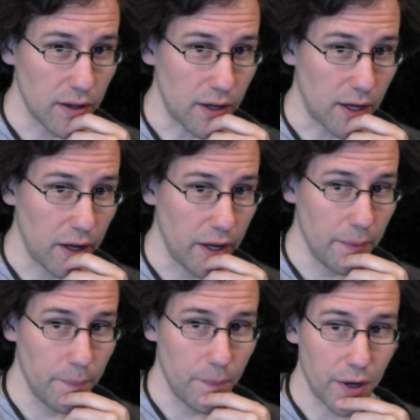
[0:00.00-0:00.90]

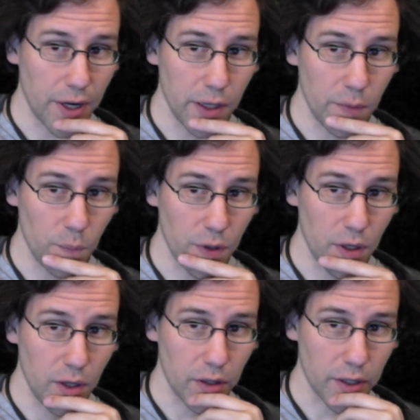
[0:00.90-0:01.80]
I might
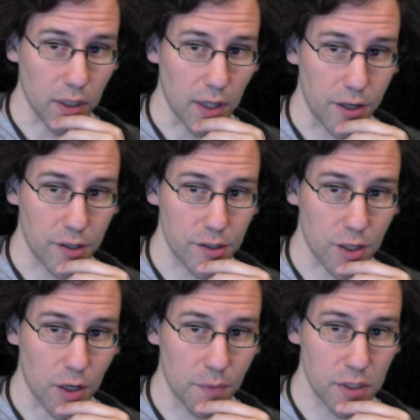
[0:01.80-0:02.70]
be, like a lot of
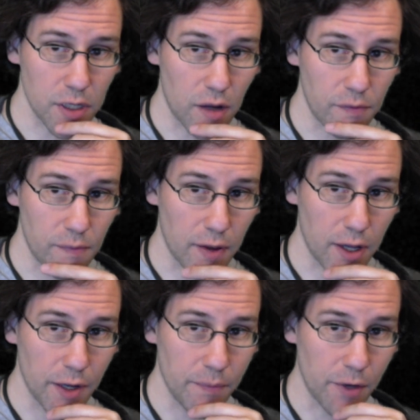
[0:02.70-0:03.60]
disturbed stuff,
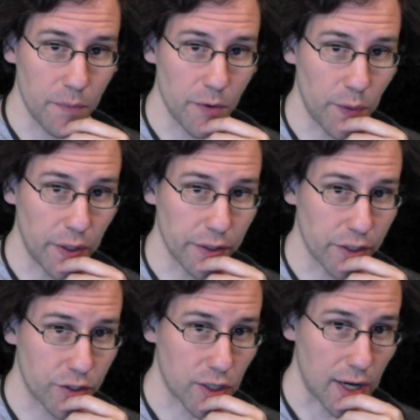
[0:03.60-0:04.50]
I might be willing
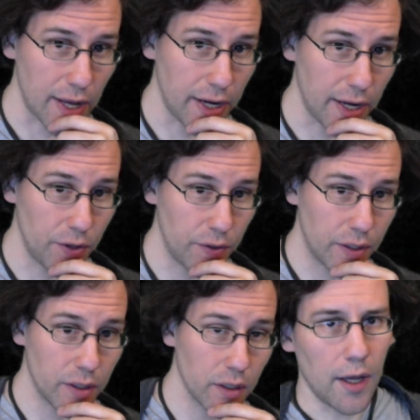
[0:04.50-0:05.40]
to try it out.